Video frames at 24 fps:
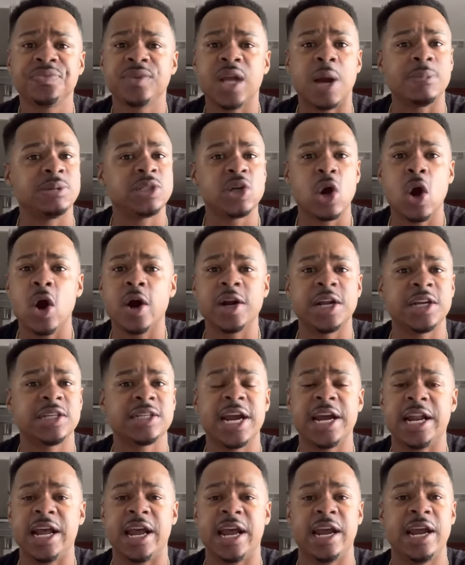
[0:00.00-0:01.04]
I'm sorry to
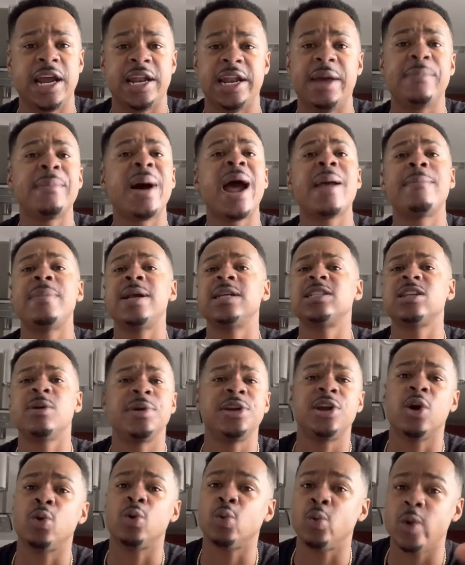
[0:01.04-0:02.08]
say that. And it might be some
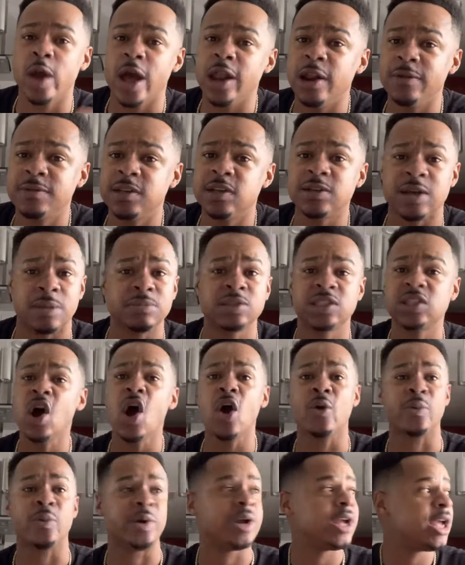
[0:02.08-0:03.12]
of your relatives. I'm
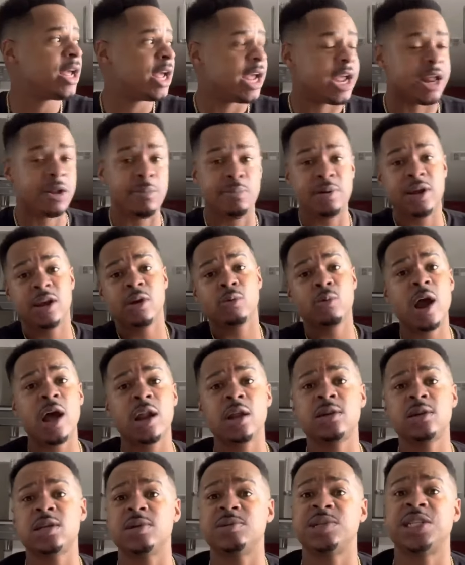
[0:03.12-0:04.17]
sorry. It'll be your
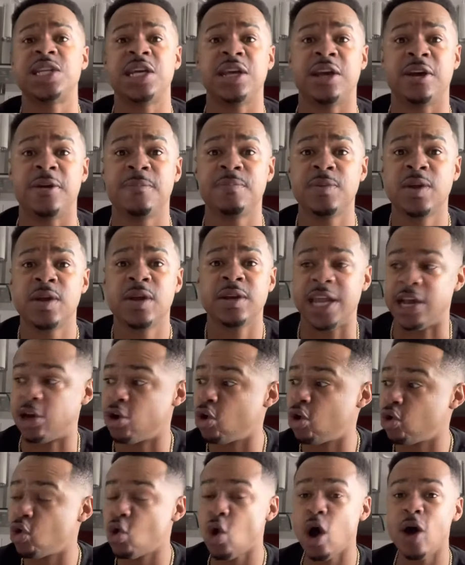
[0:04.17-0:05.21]
relatives then. They're
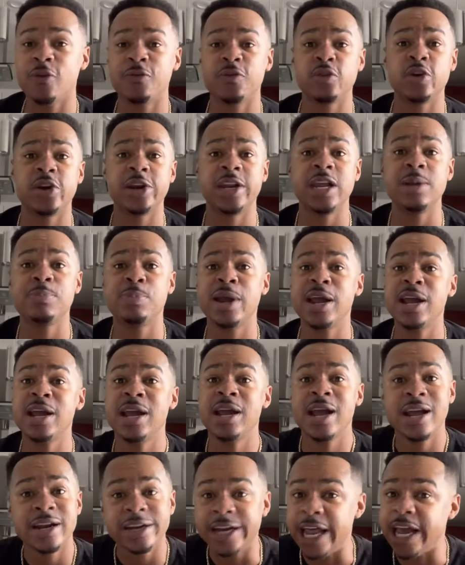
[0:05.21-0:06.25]
going to go off on a deep
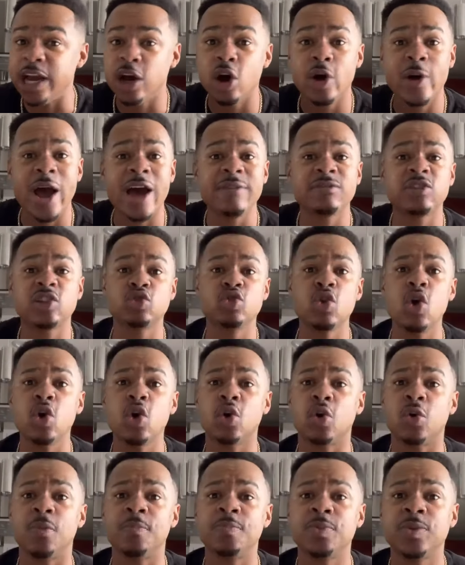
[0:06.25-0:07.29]
end. They're going to have to
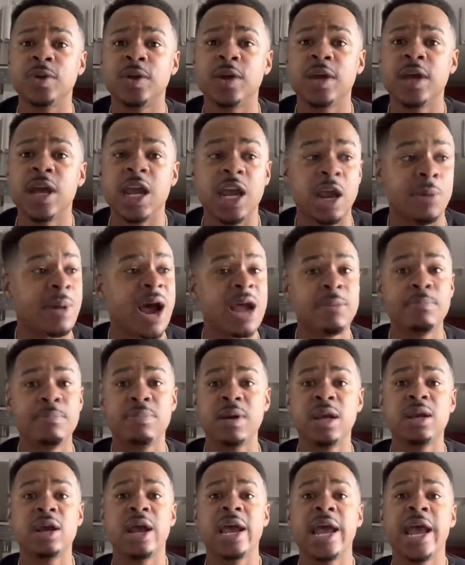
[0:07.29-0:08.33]
struggle. It might
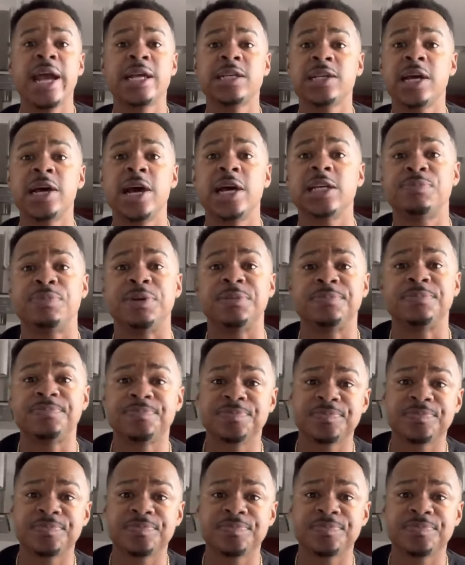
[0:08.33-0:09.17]
be your ex-husband.